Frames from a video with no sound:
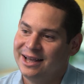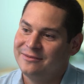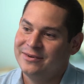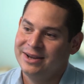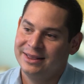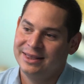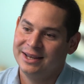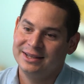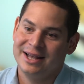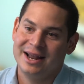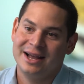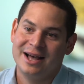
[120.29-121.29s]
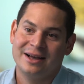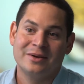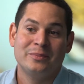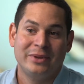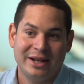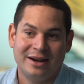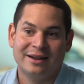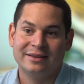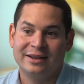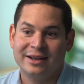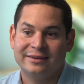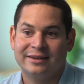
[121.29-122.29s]
Everything that I got completed on
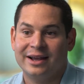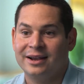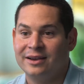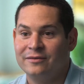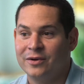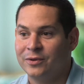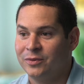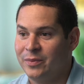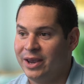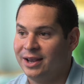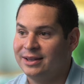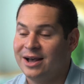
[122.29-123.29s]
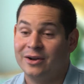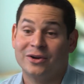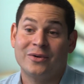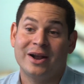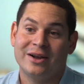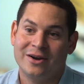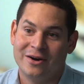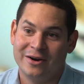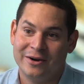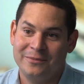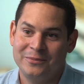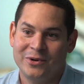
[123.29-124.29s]
the list, like if it was paying down a credit
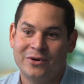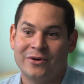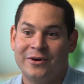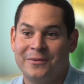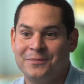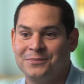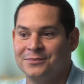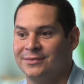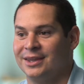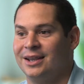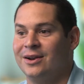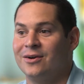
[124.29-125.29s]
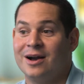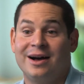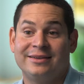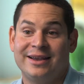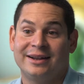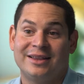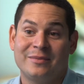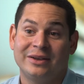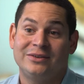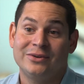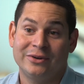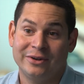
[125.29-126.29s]
card or, contacting my
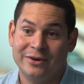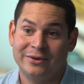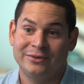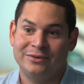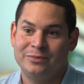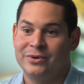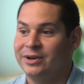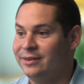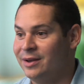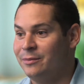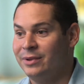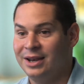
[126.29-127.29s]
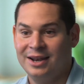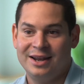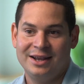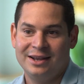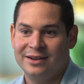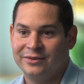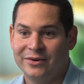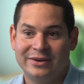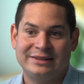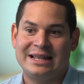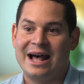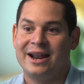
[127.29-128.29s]
student loans, putting them in
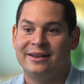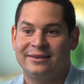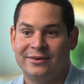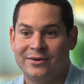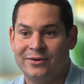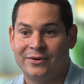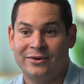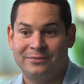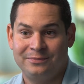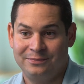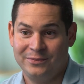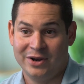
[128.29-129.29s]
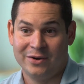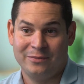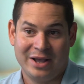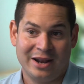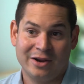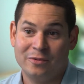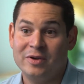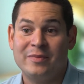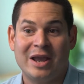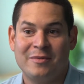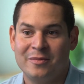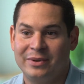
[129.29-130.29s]
certain status, or getting a
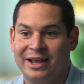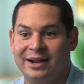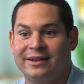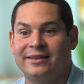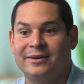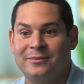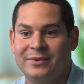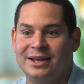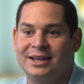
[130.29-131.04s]
repayment plan on them.